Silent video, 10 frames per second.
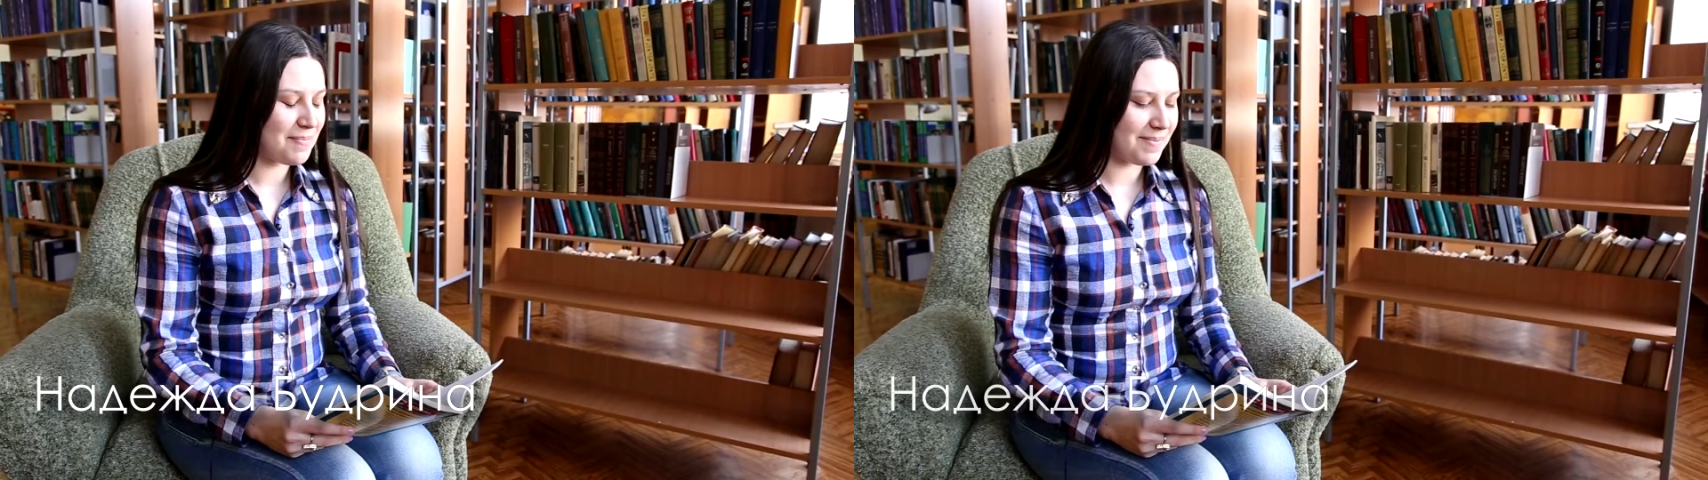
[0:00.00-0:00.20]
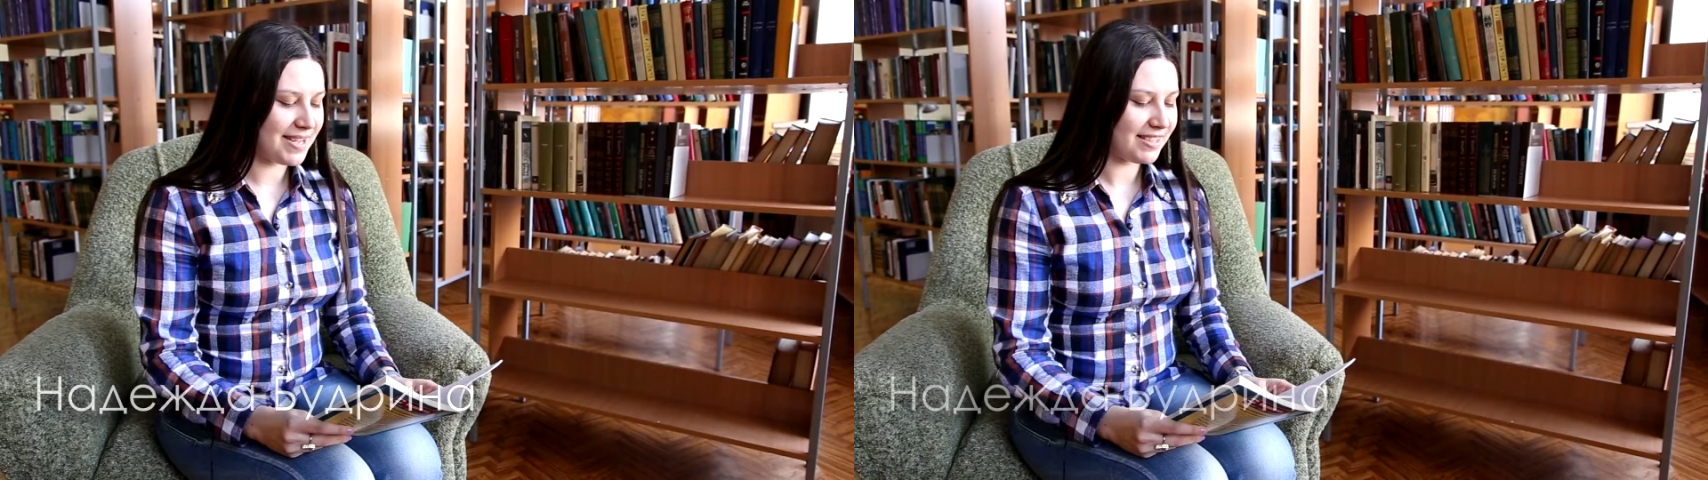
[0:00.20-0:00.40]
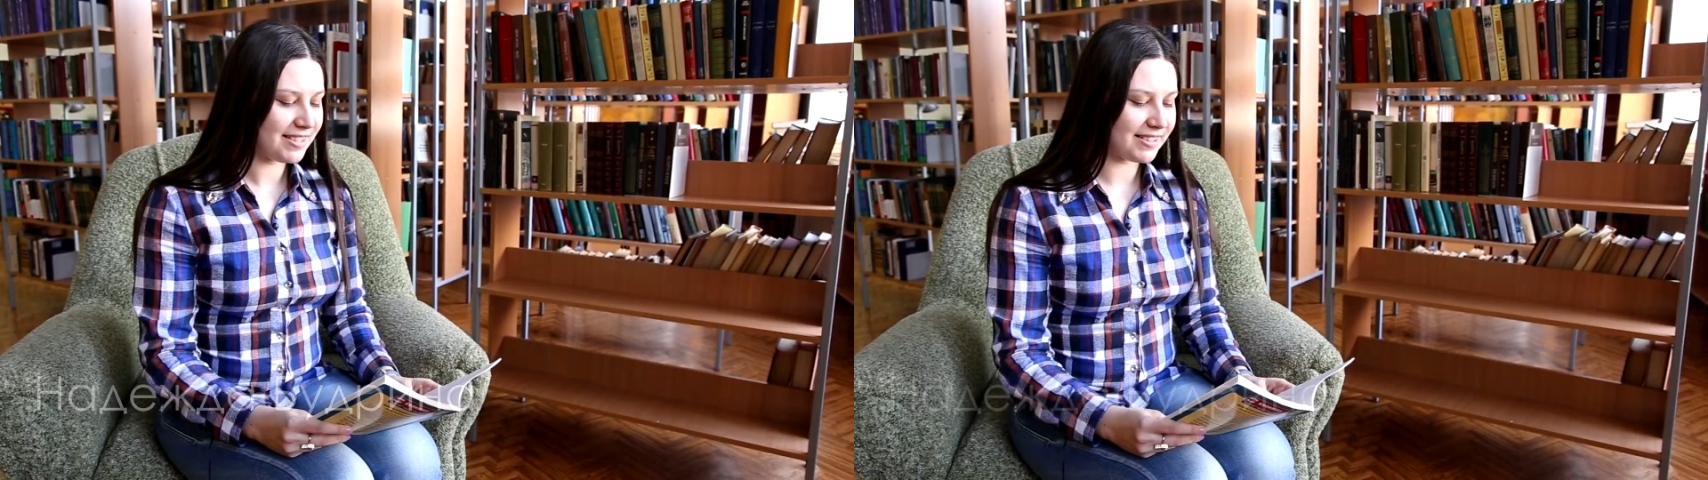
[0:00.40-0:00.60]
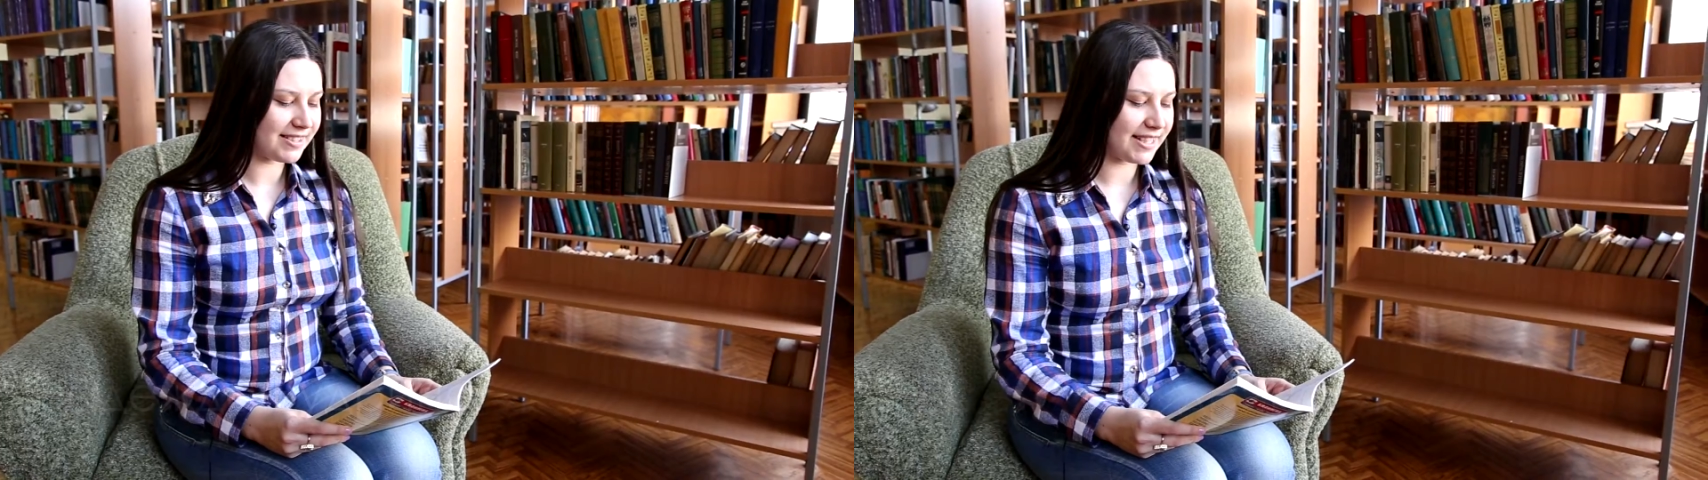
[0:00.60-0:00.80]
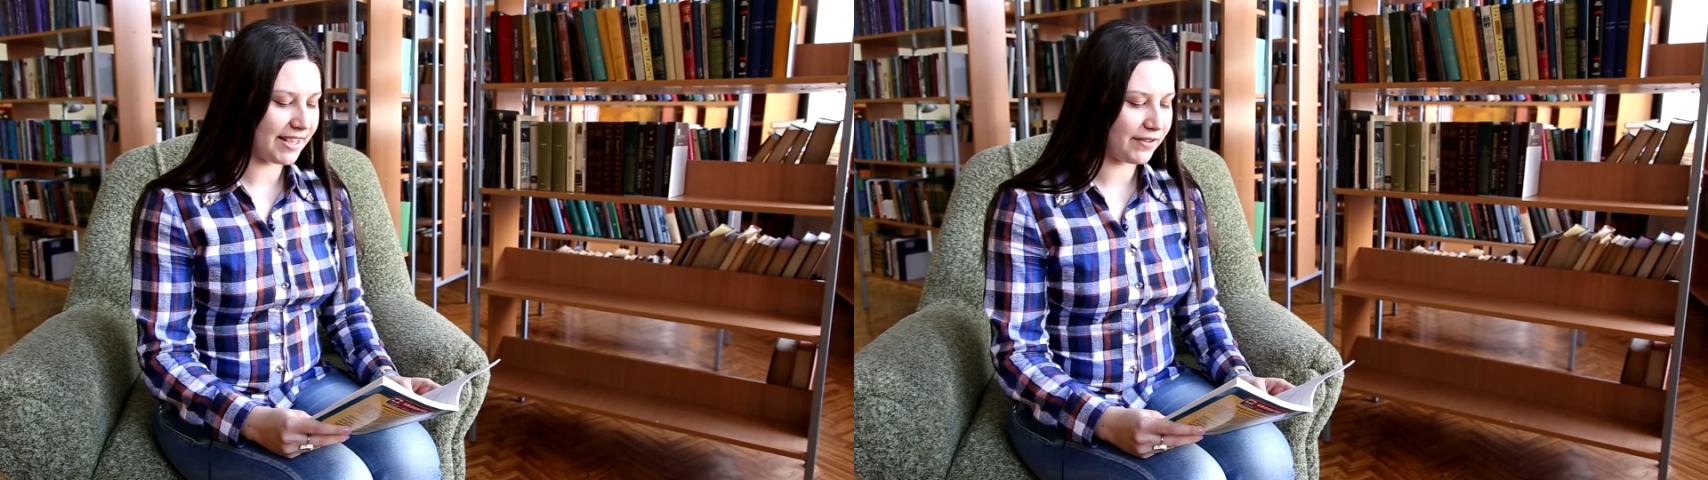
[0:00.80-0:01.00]
Being your
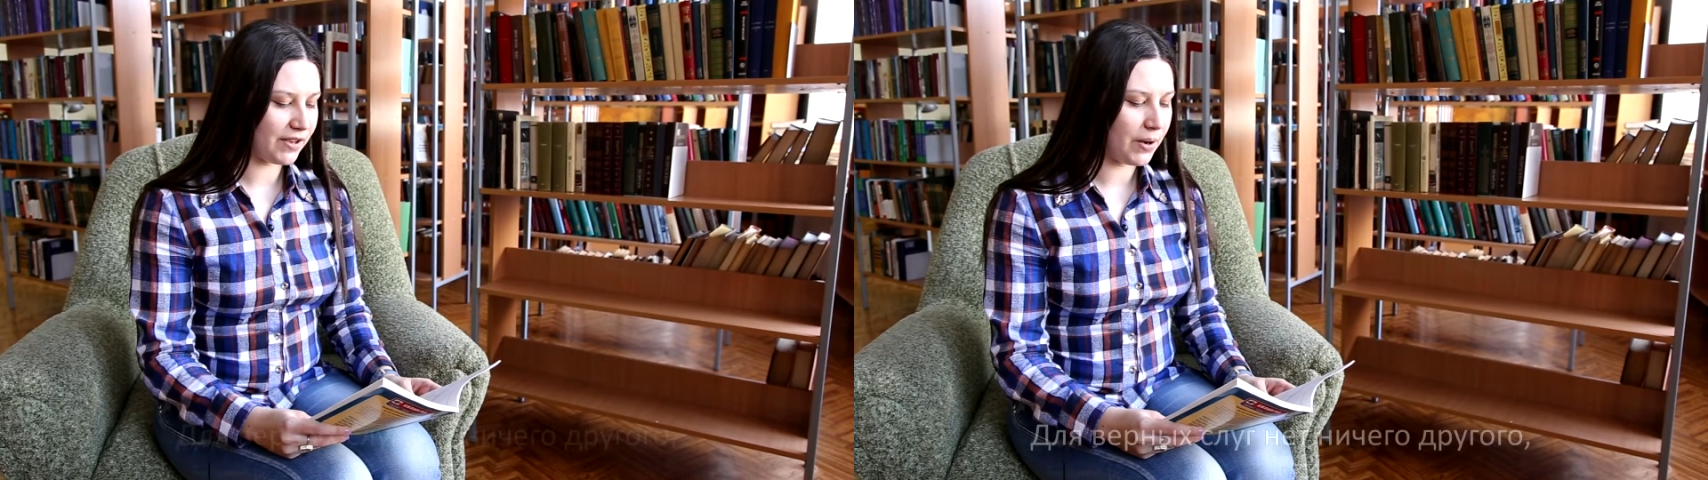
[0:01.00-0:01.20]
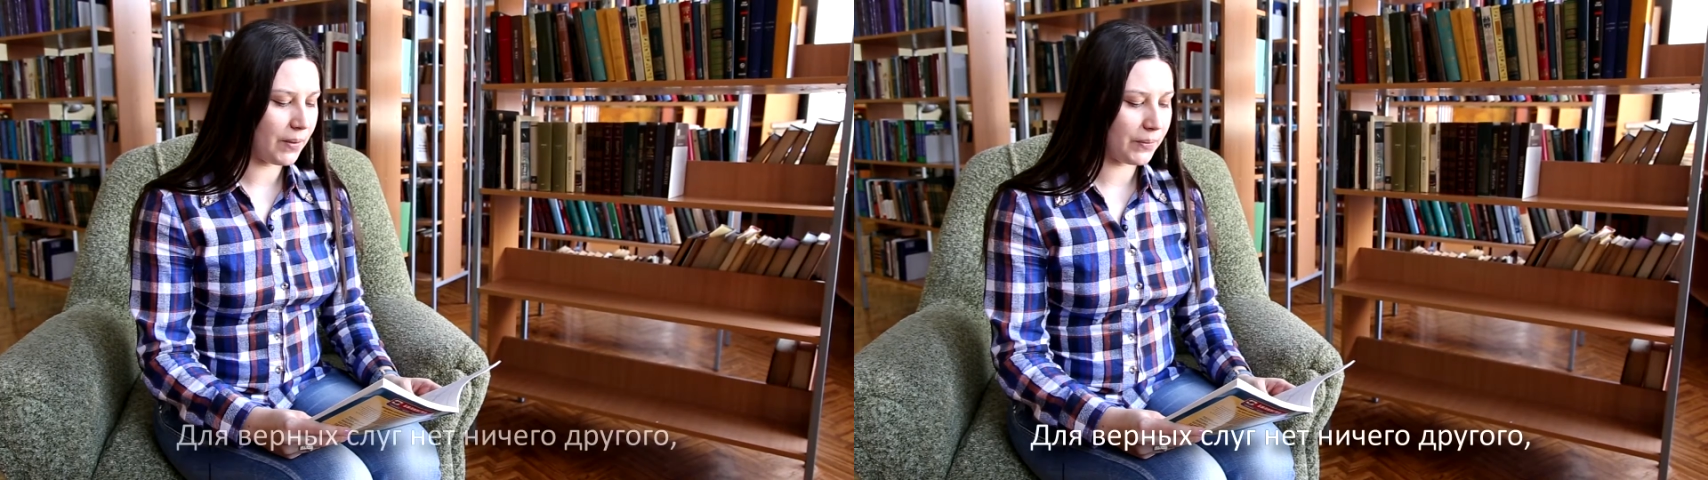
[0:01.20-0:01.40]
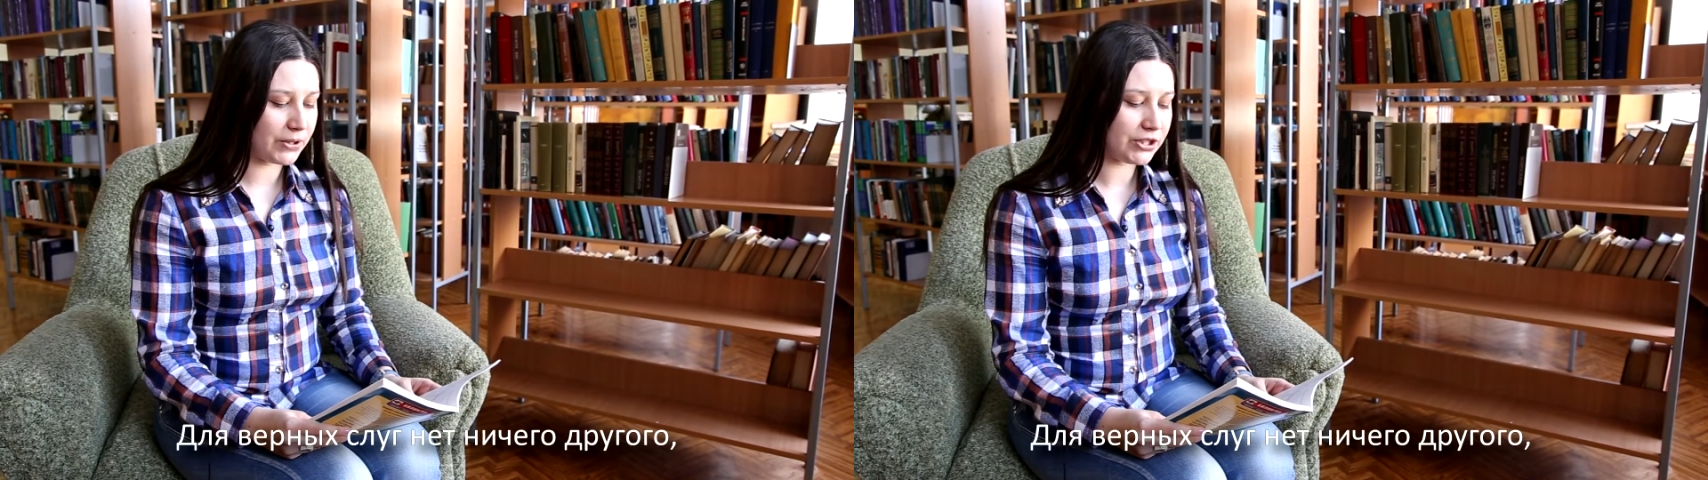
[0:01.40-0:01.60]
slave, what